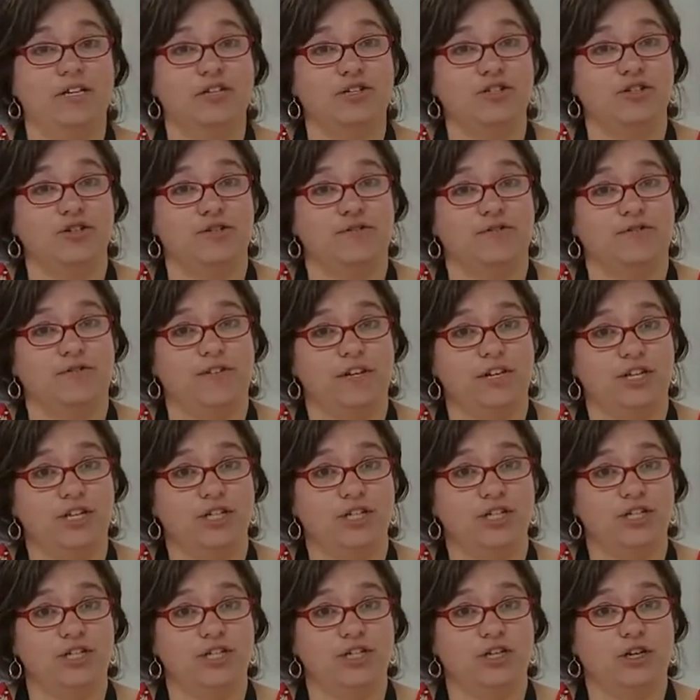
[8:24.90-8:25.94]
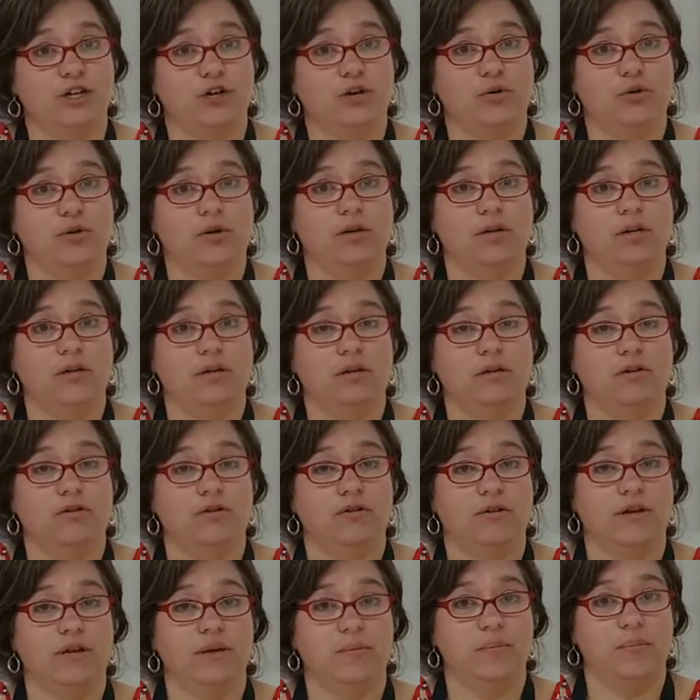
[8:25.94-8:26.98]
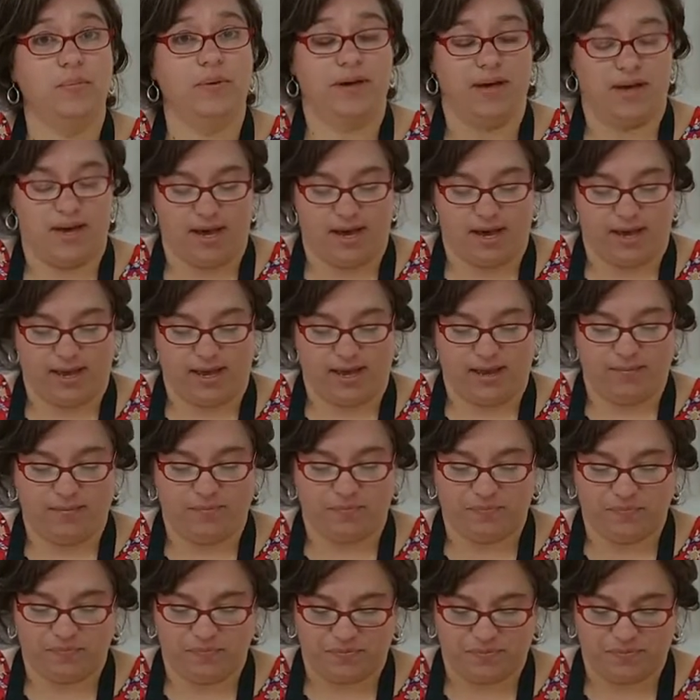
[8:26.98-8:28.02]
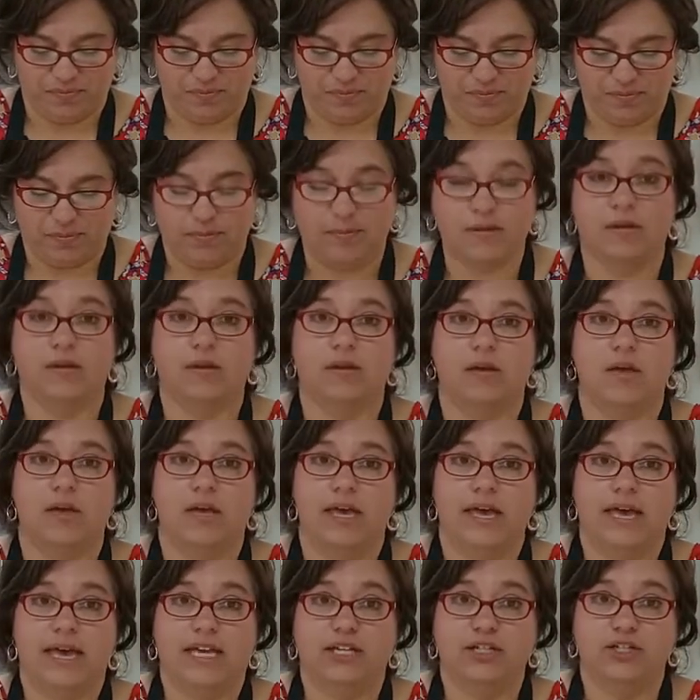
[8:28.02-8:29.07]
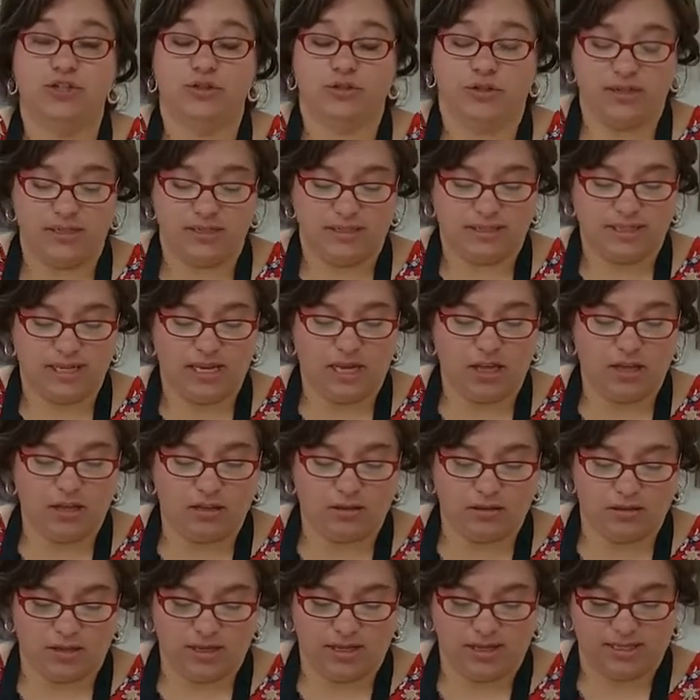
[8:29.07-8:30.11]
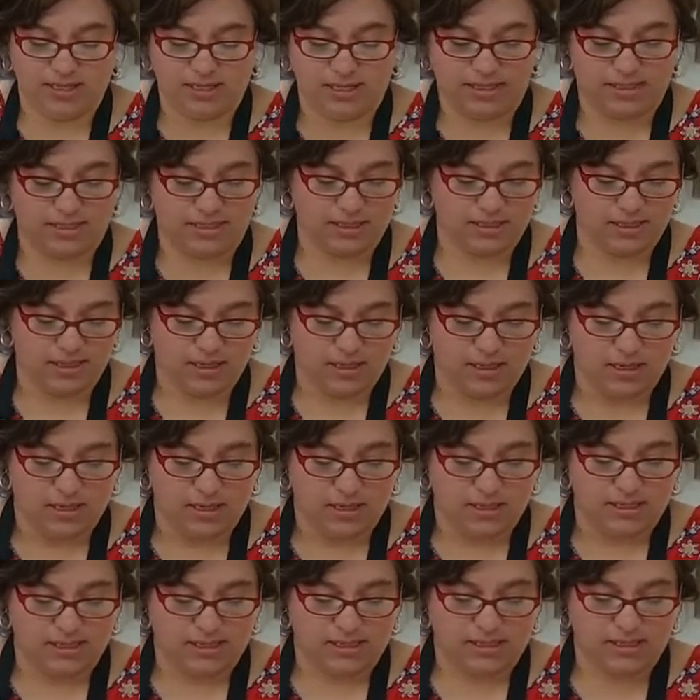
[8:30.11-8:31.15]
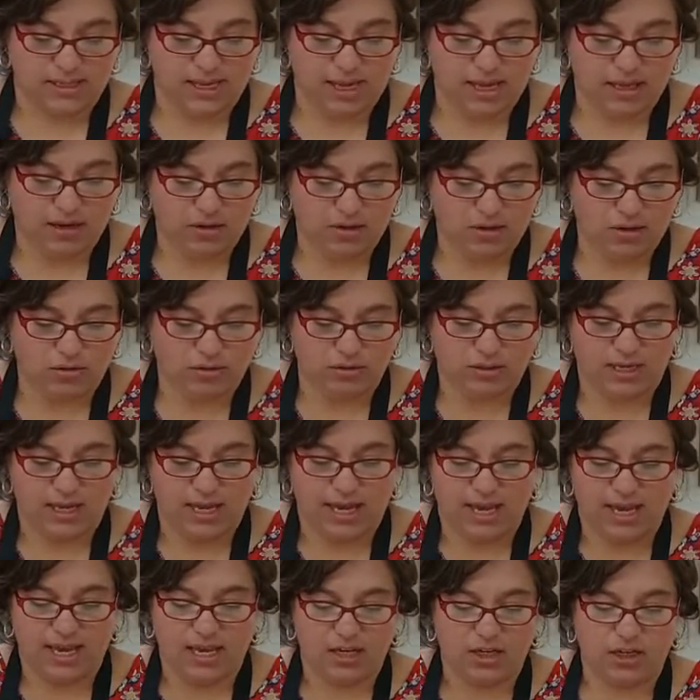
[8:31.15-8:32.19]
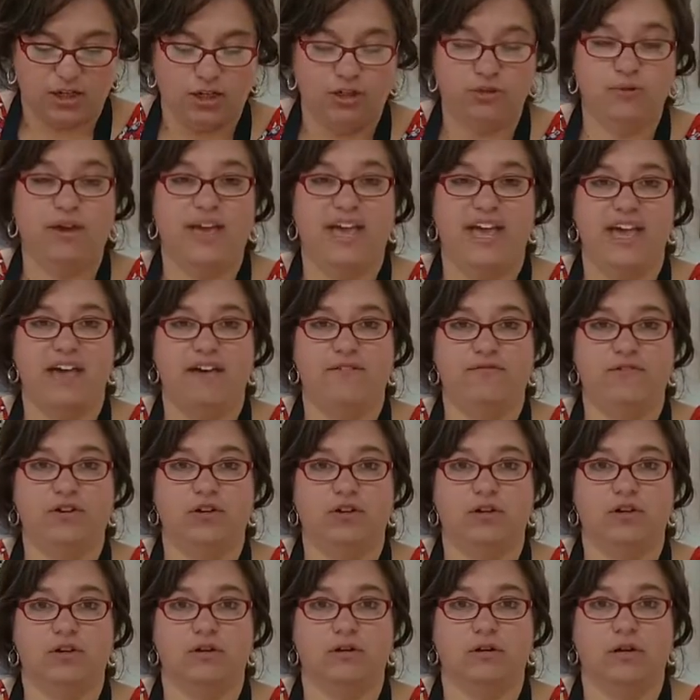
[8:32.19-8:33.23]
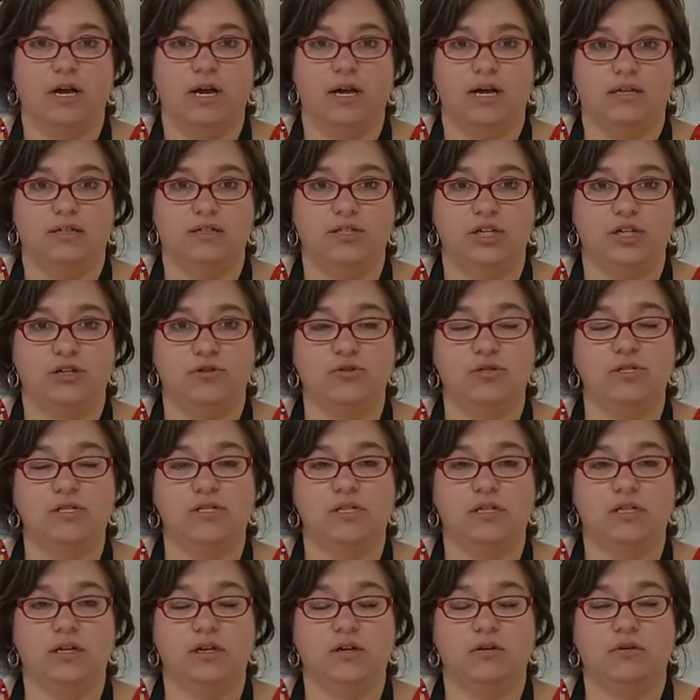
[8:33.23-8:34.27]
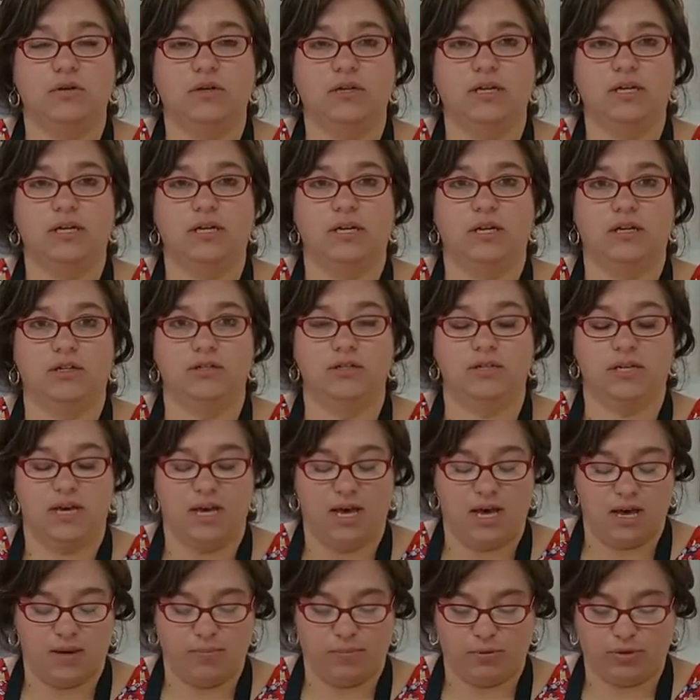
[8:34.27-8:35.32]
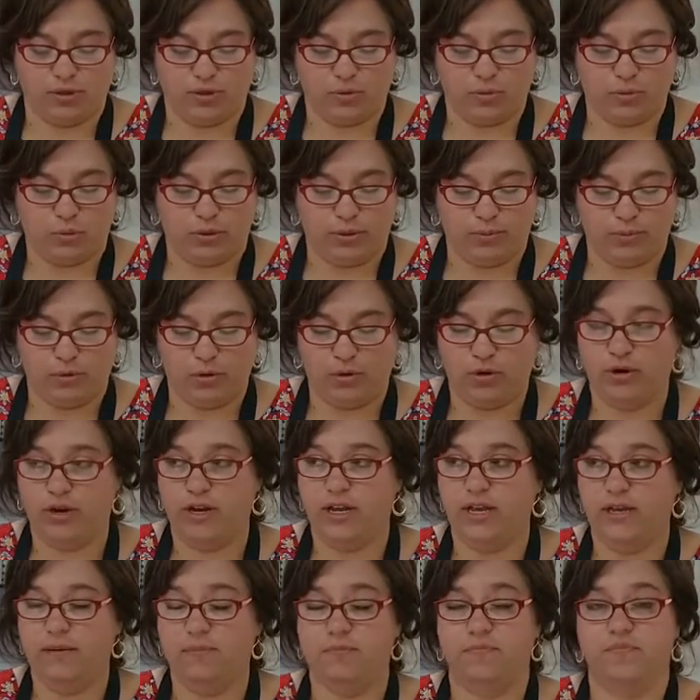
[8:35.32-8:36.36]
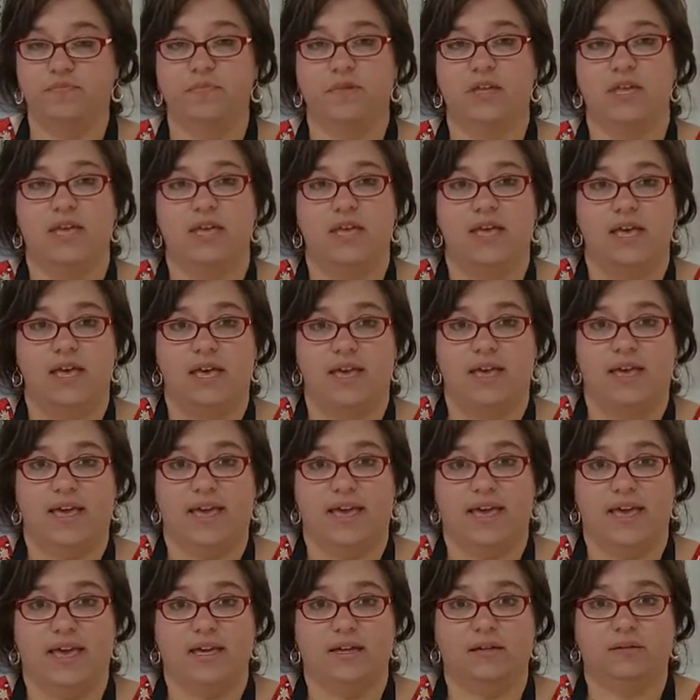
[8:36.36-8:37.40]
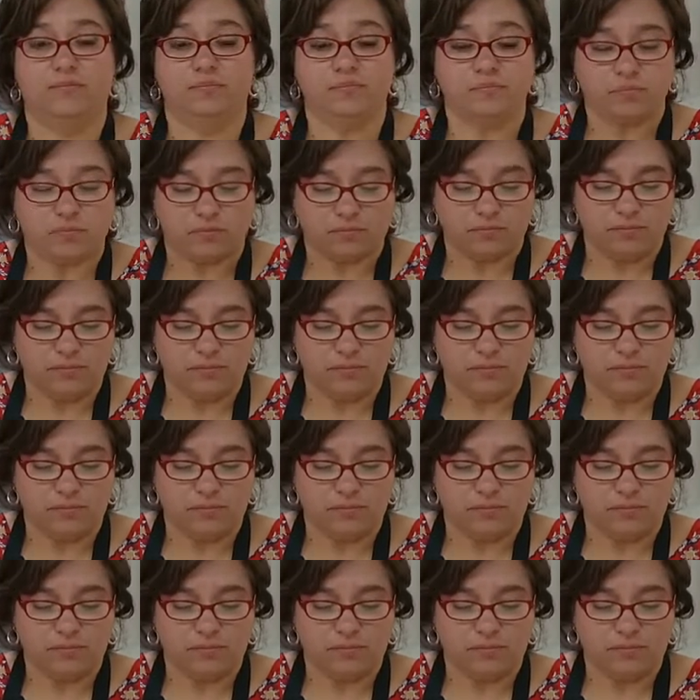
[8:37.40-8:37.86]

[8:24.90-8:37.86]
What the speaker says: is your finished coconut cream pie. As you can tell, it's settled, and you have your toasted coconut on top with the whipped cream, and